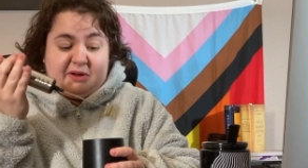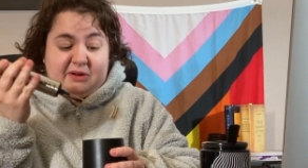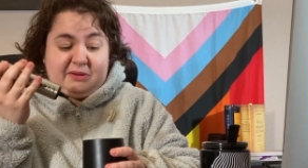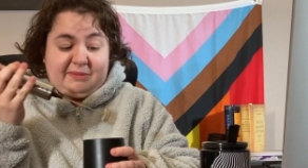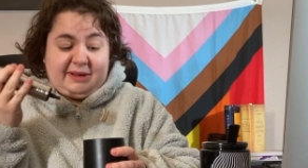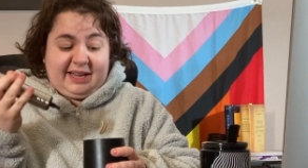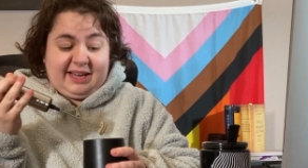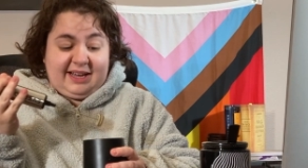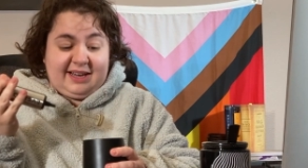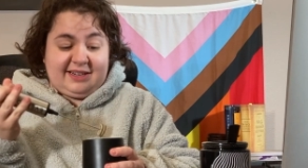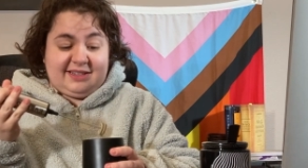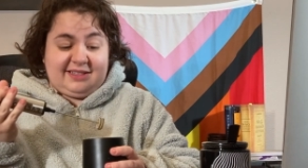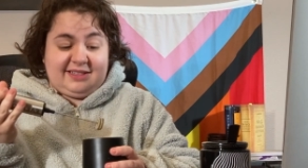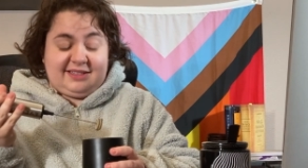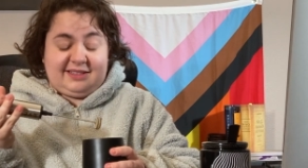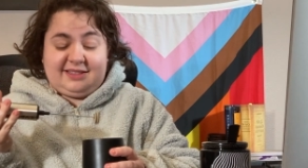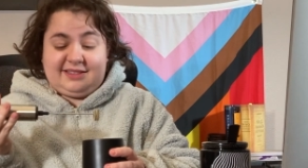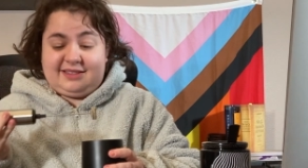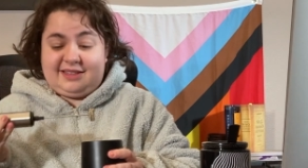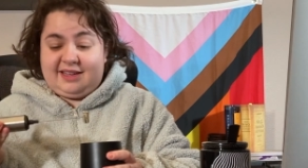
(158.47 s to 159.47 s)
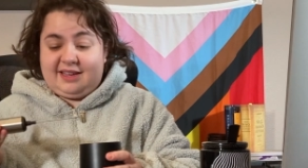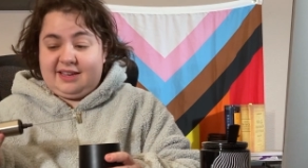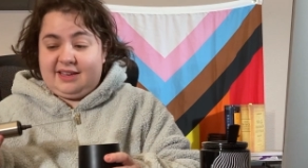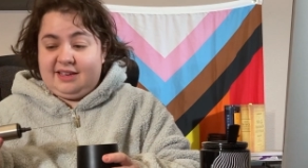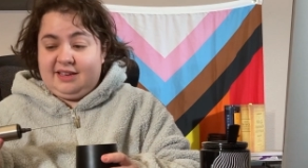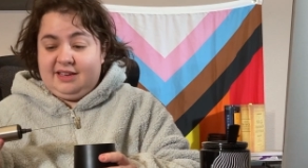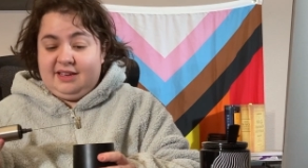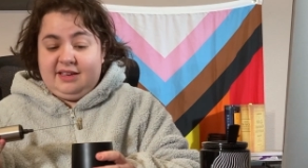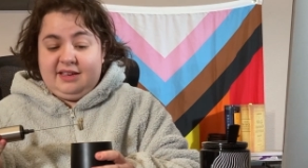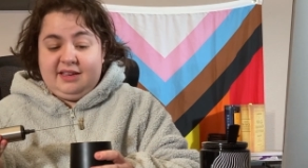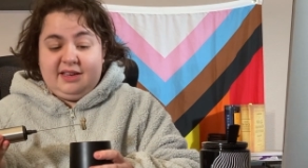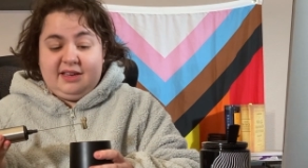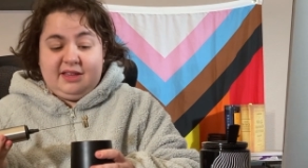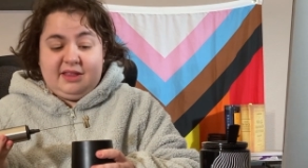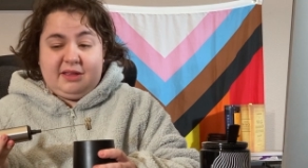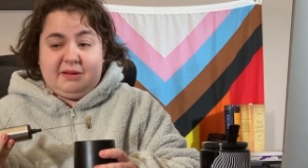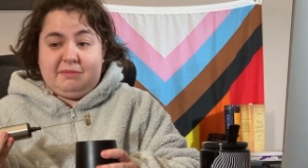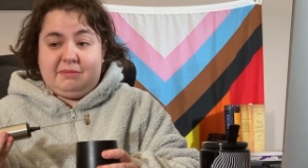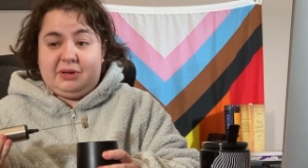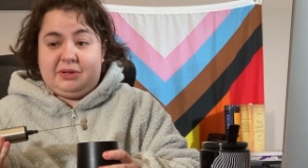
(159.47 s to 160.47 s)
Oh my gosh, this is like
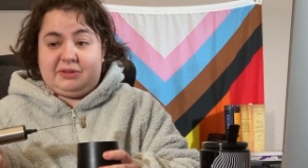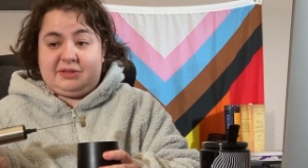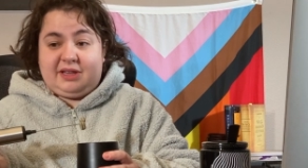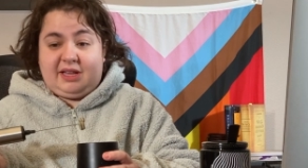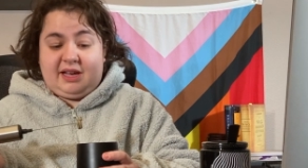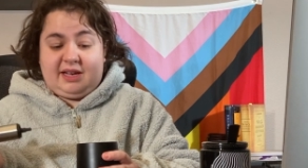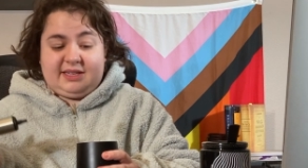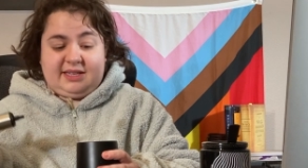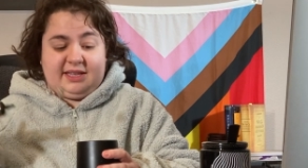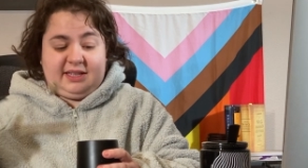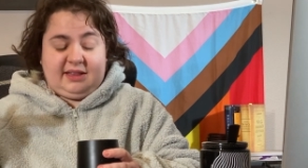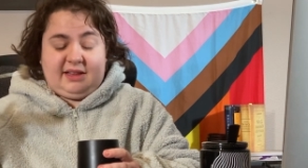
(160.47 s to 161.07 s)
the most latte